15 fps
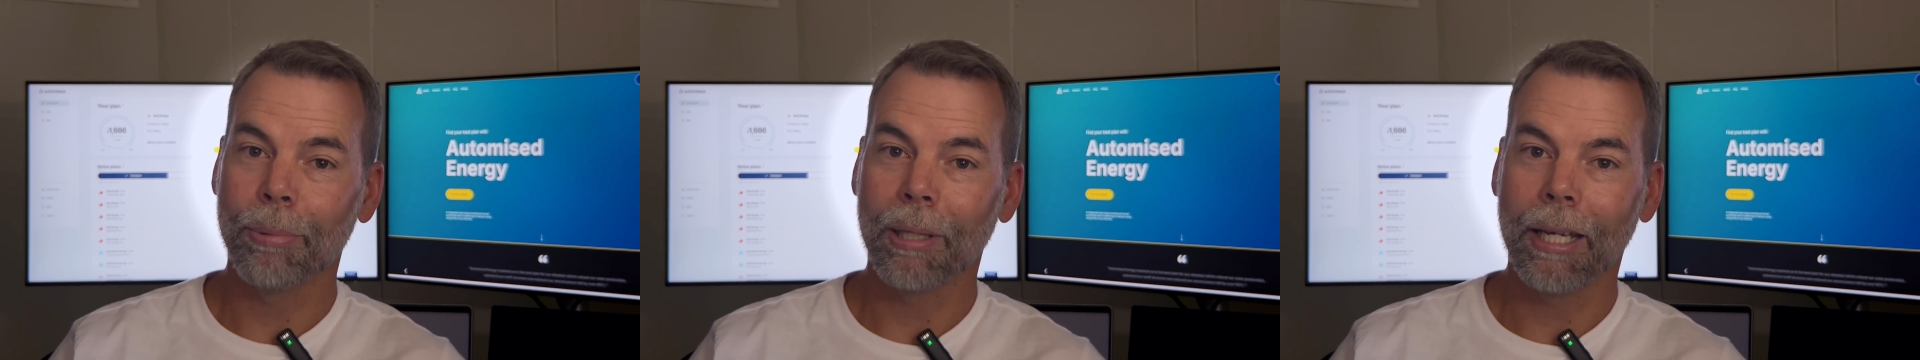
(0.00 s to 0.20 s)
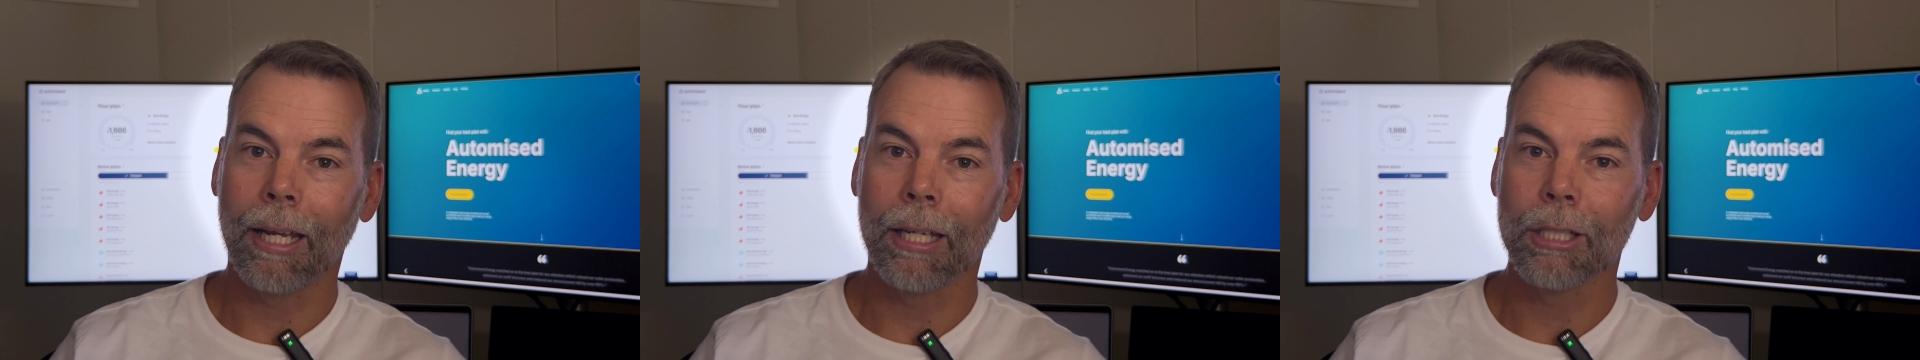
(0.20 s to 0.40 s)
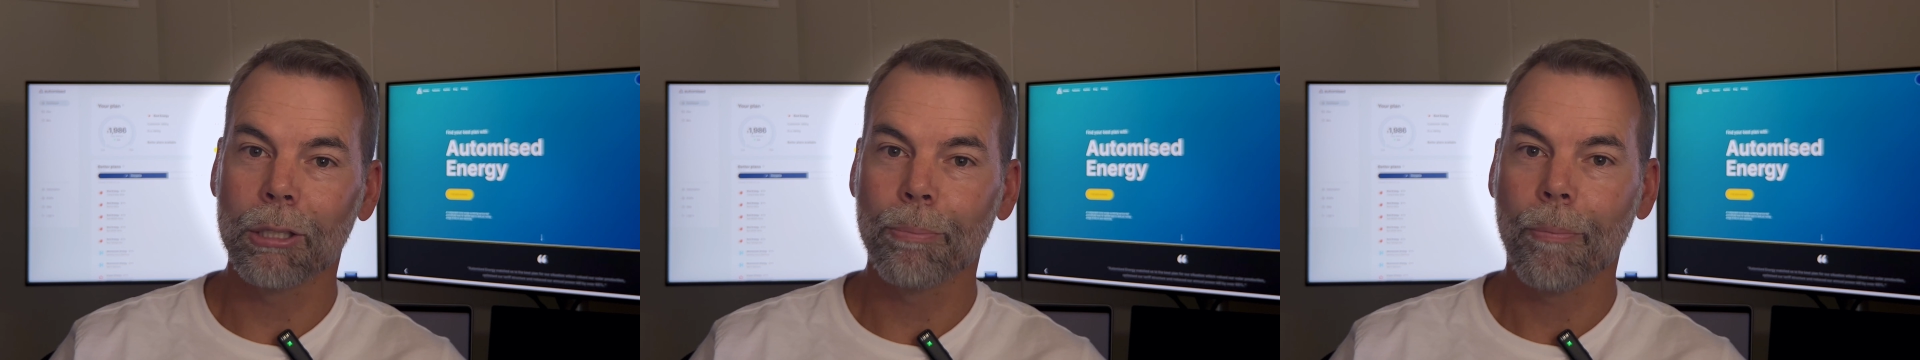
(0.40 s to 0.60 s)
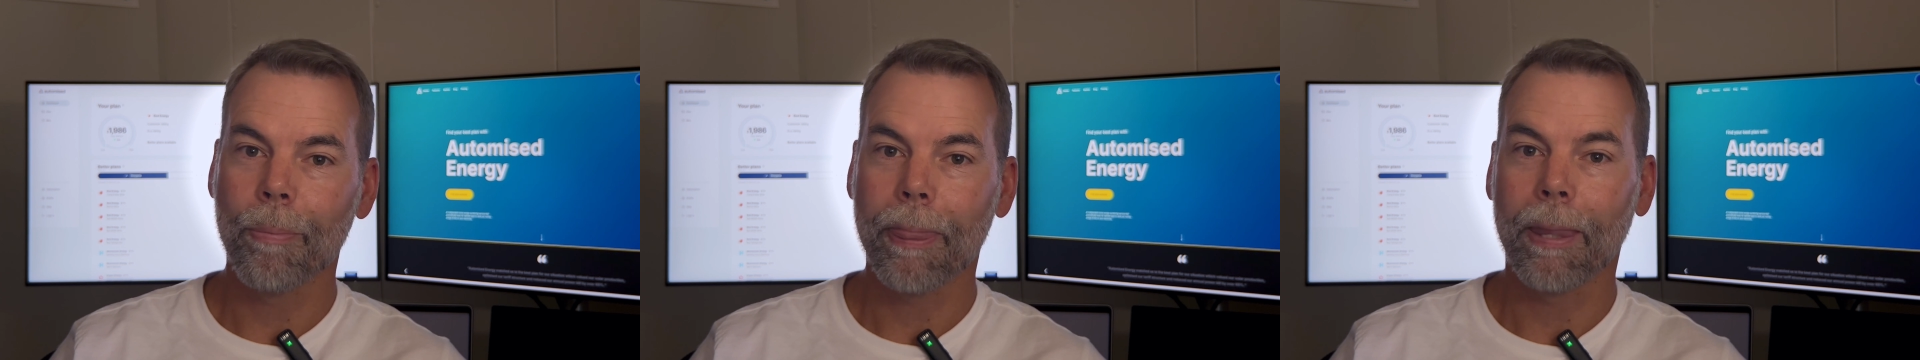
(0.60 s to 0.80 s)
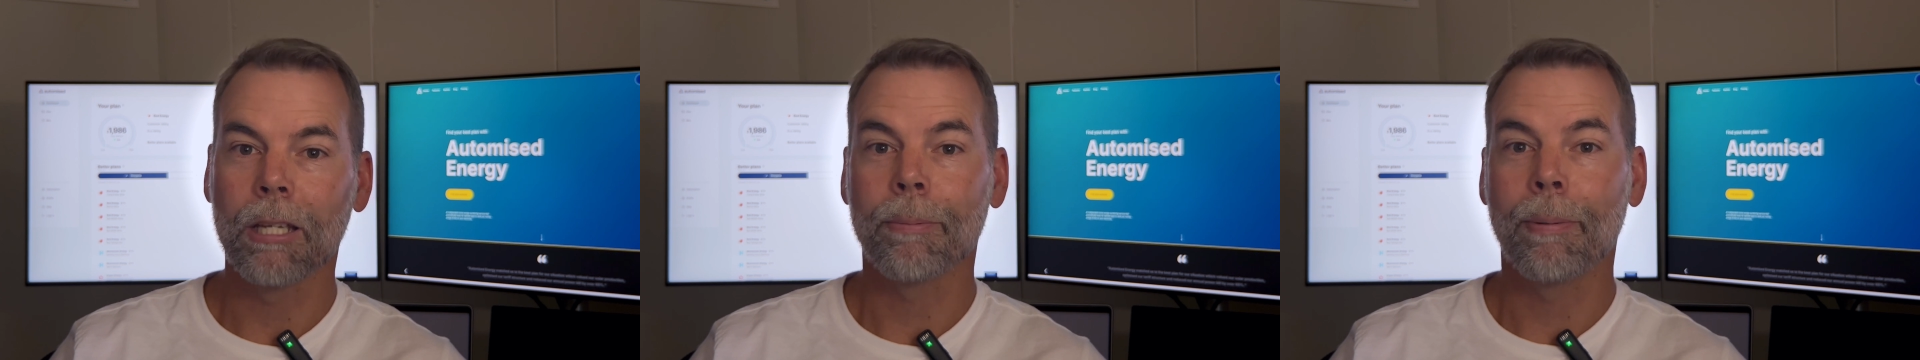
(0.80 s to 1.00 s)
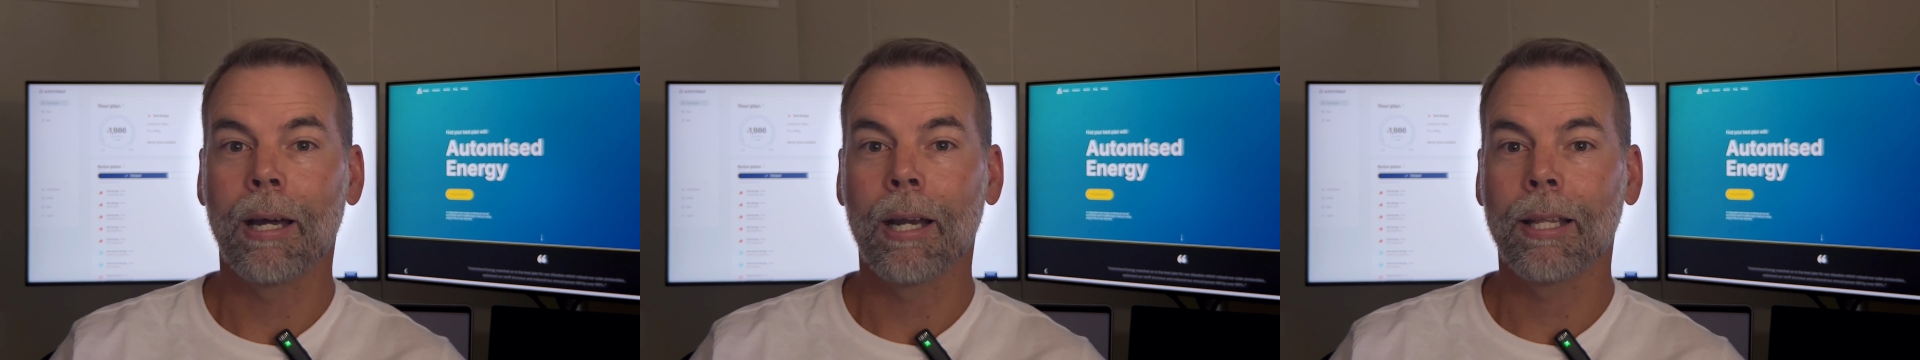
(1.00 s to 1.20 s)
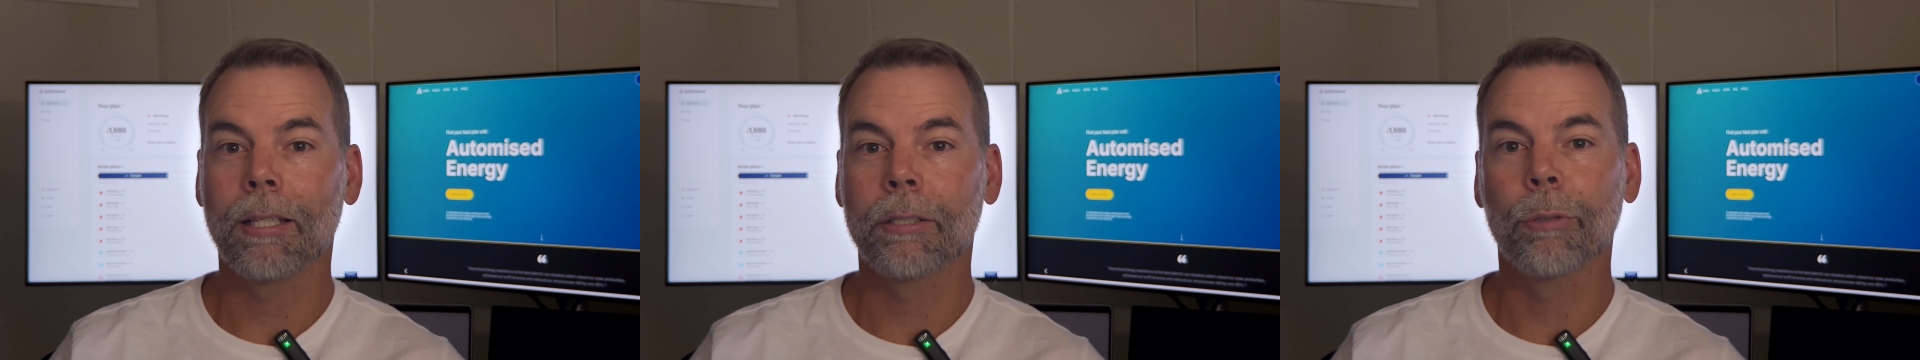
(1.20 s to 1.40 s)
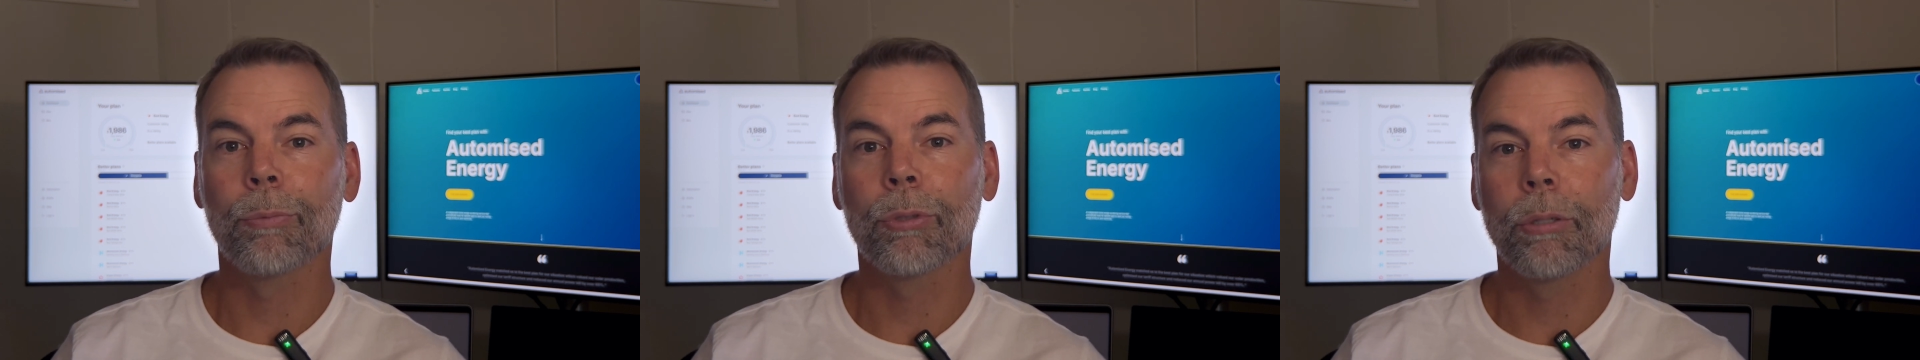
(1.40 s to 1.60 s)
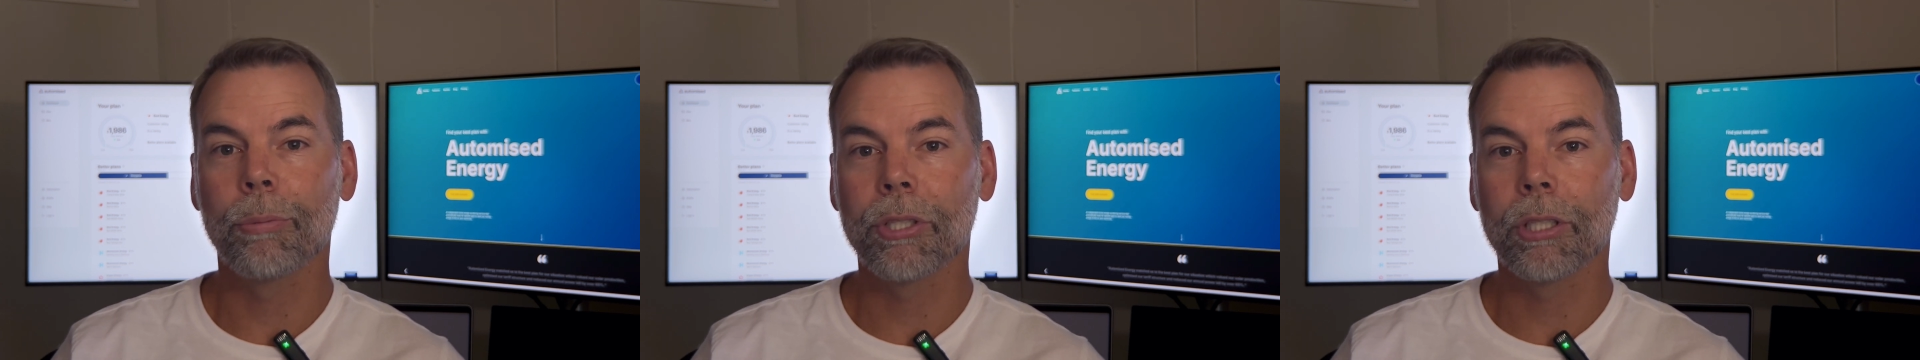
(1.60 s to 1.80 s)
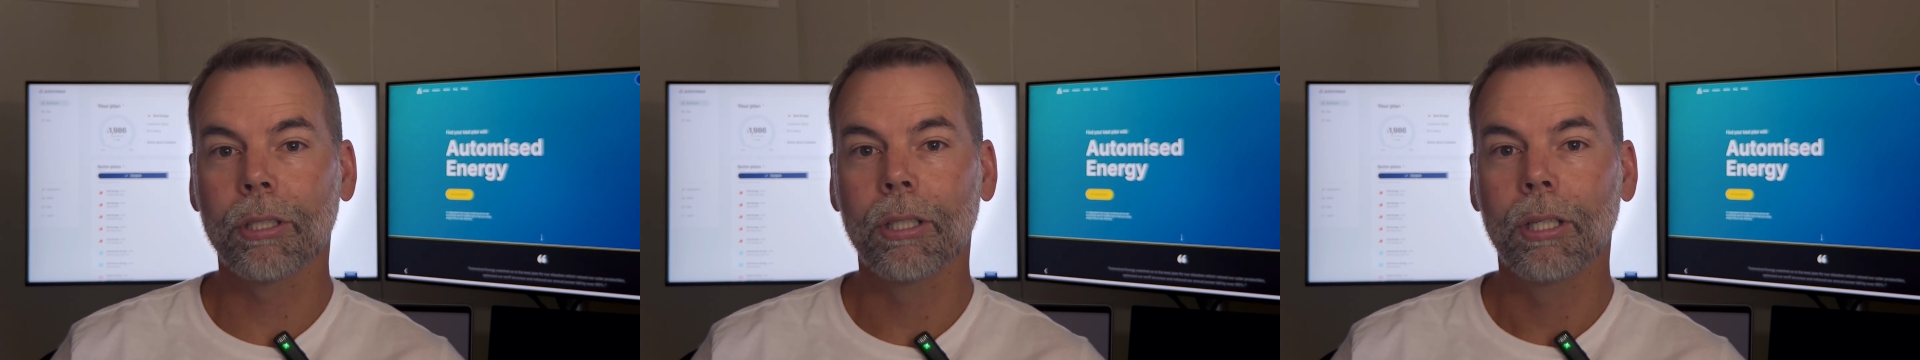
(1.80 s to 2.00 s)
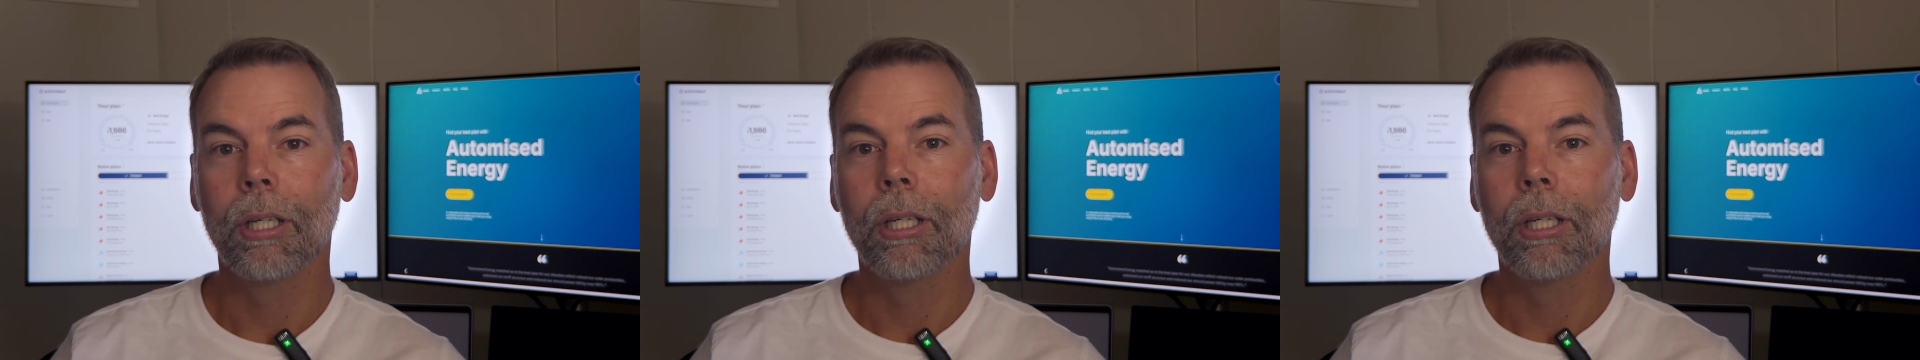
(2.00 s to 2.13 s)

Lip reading: plans, as part of that subscription,